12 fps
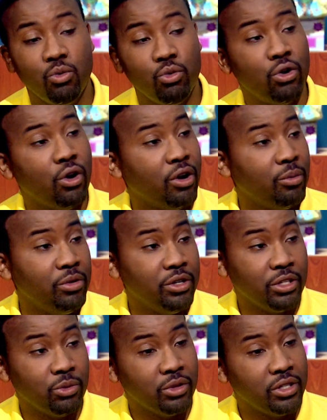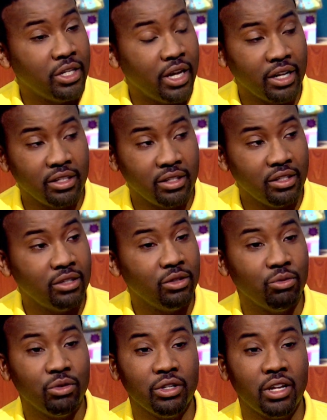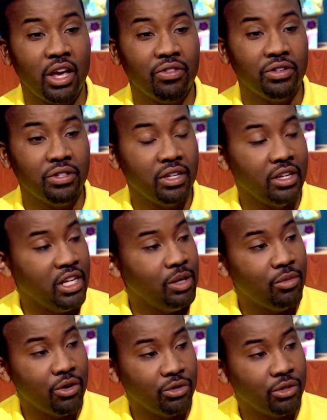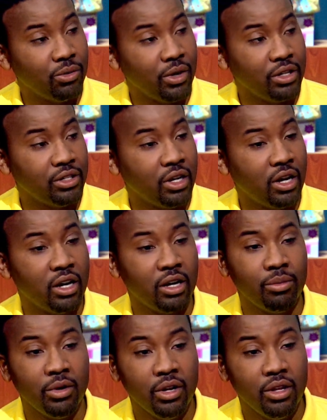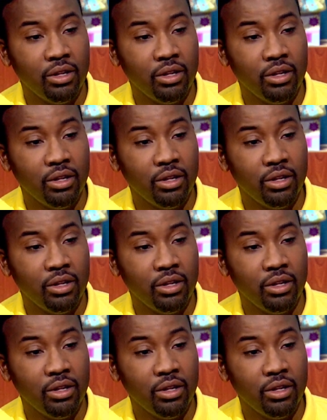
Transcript: we're all busy. We're texting, we have to send emails to our job,